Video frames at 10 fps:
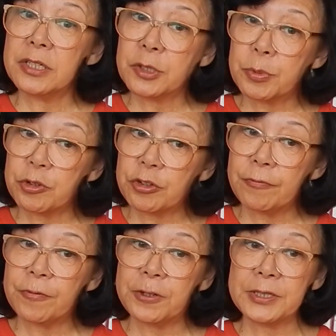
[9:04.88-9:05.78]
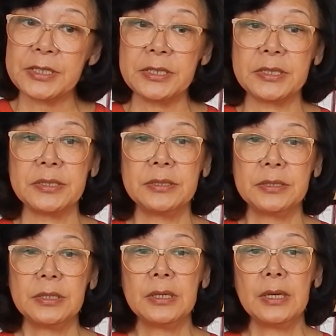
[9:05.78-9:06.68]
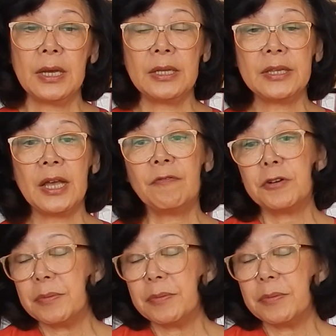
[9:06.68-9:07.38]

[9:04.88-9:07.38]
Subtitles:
dispersion forces, and therefore